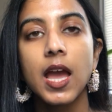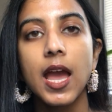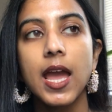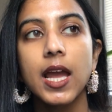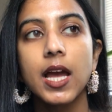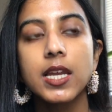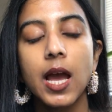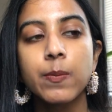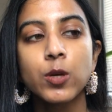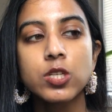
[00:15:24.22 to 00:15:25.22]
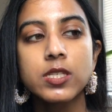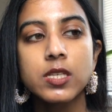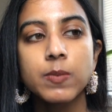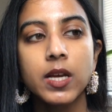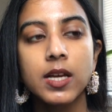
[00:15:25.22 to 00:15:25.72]
And I purchased
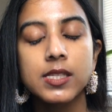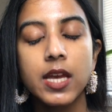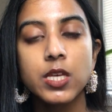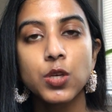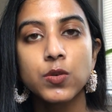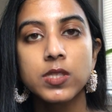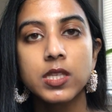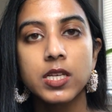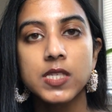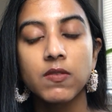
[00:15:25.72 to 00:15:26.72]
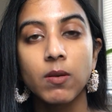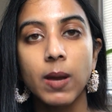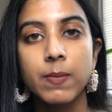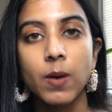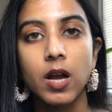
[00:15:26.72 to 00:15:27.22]
this because I use this for
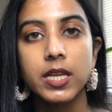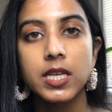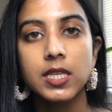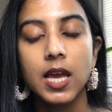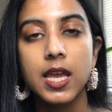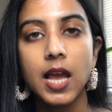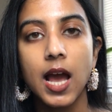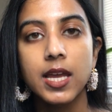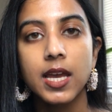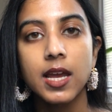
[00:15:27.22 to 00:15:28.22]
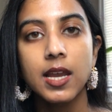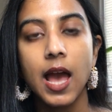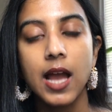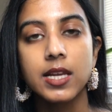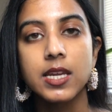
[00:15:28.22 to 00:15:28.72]
my body. Like, I get
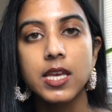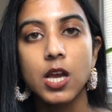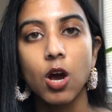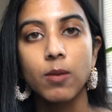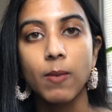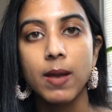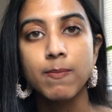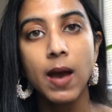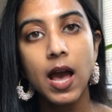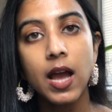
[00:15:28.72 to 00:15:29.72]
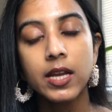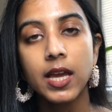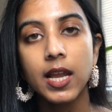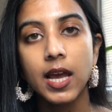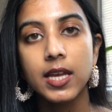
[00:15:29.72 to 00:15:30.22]
acne on my back,
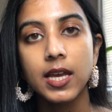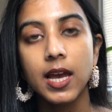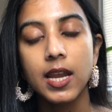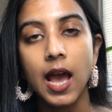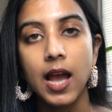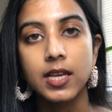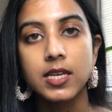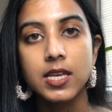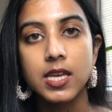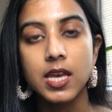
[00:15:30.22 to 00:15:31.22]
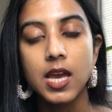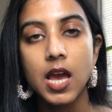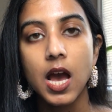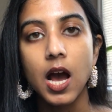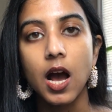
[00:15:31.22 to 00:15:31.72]
and I get acne,
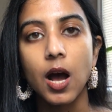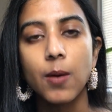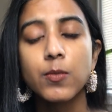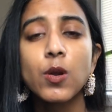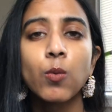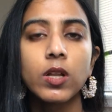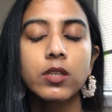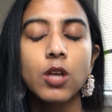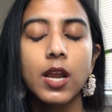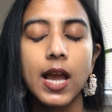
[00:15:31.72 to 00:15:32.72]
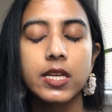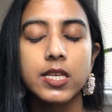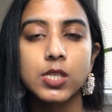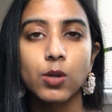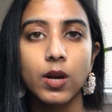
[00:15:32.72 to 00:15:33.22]
well, not
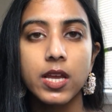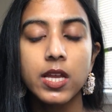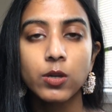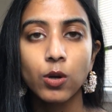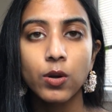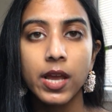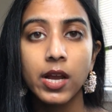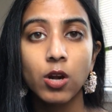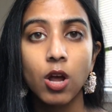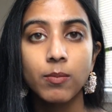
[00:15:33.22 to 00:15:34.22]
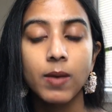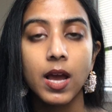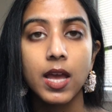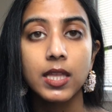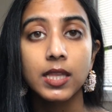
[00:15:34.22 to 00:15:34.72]
acne, sorry, ingrown hair on
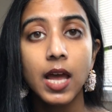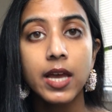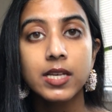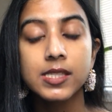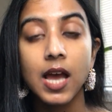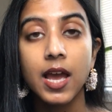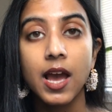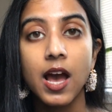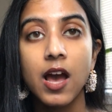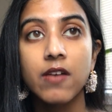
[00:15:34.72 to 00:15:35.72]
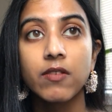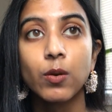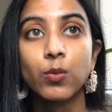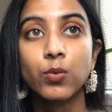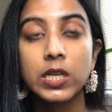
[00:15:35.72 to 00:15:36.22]
my legs. I have
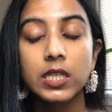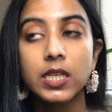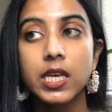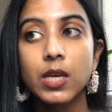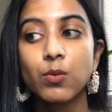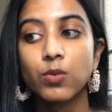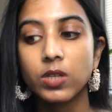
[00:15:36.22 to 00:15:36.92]
really,